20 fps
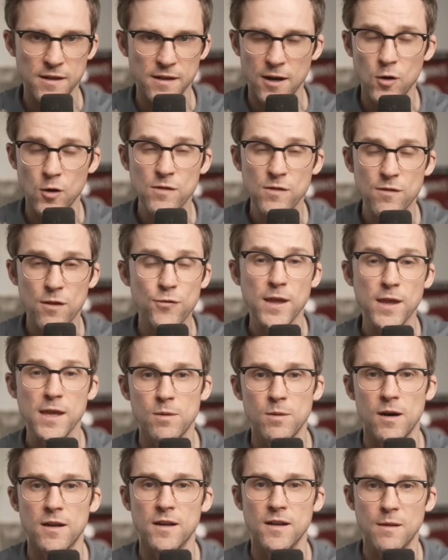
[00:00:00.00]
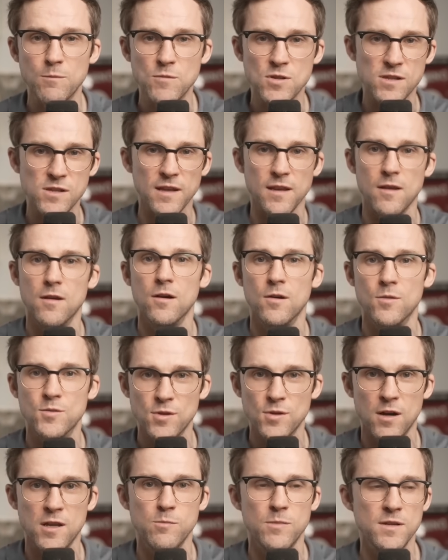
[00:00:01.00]
there. I don't even think about it. I'm just like, oh,
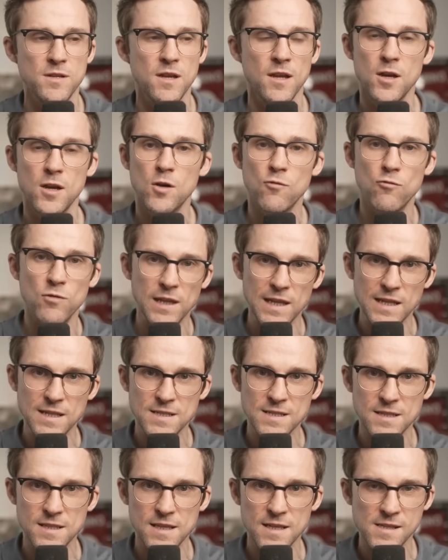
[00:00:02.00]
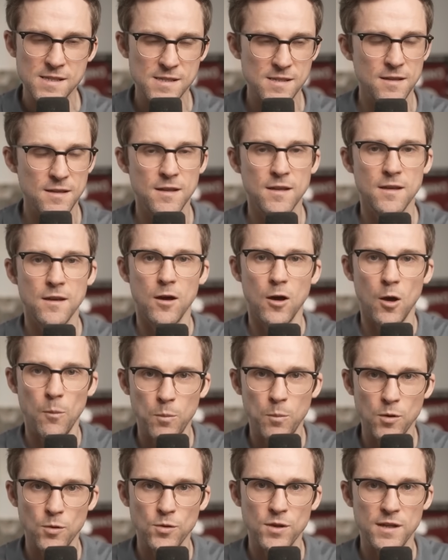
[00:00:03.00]
document related to this,
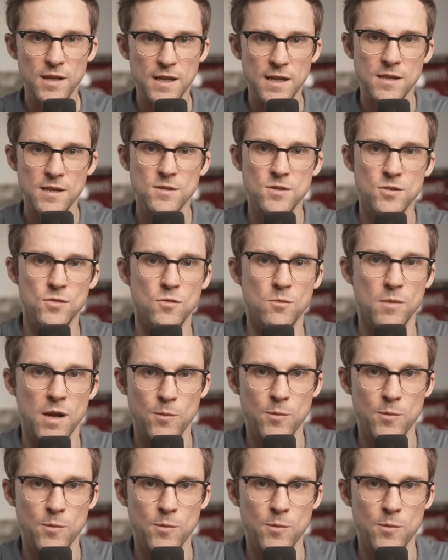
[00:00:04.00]
upload it into my